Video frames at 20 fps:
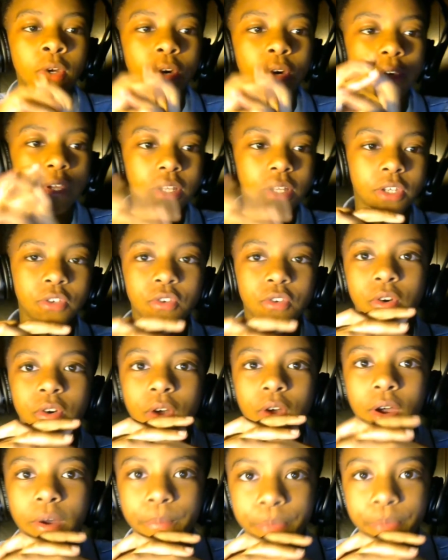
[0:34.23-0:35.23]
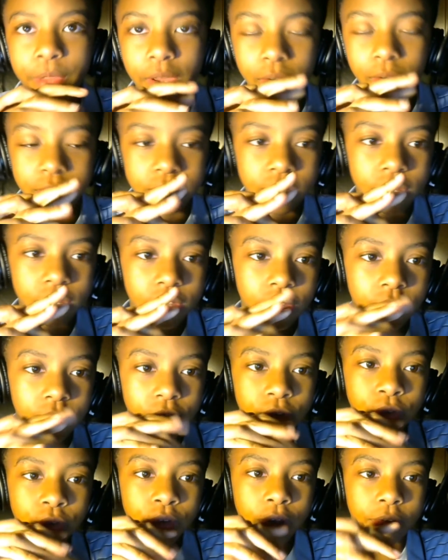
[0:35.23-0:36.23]
okay, so um, I was gonna
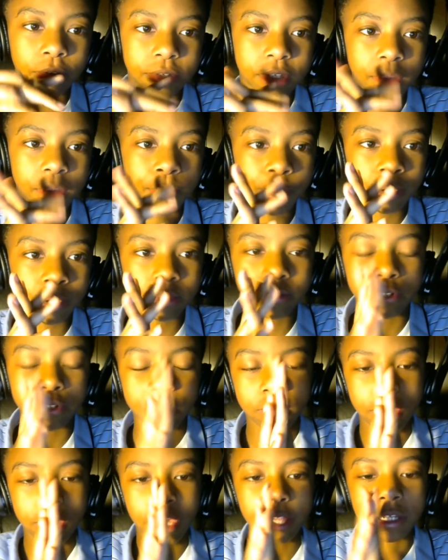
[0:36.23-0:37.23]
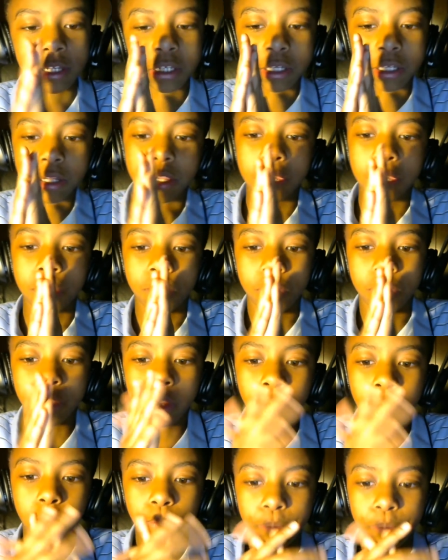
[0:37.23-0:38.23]
get who I was gonna put who's your daddy today, but
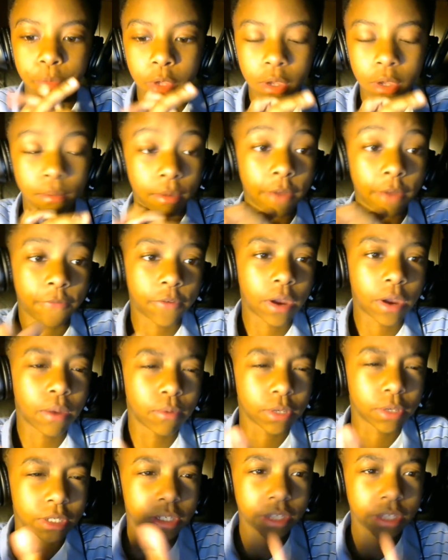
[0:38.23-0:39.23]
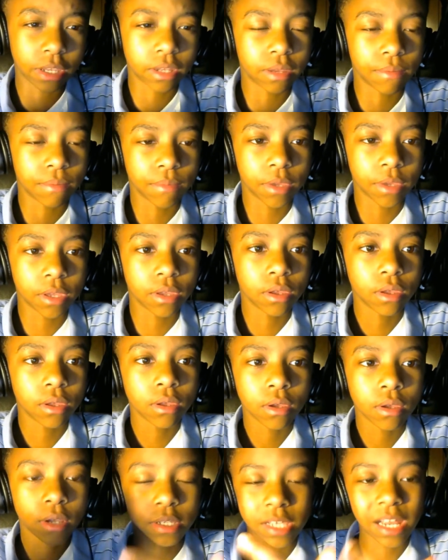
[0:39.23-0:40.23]
um, my friend was sending me
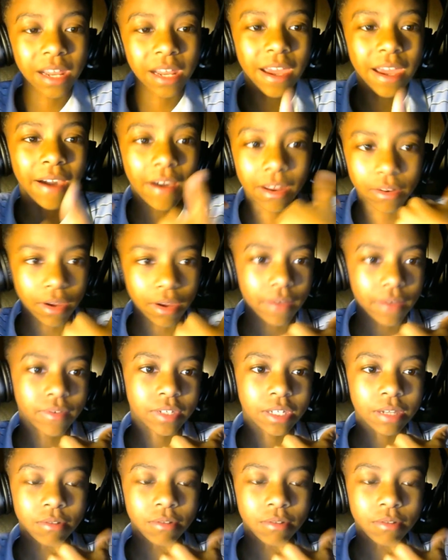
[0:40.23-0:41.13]
because I didn't have I don't have a SIM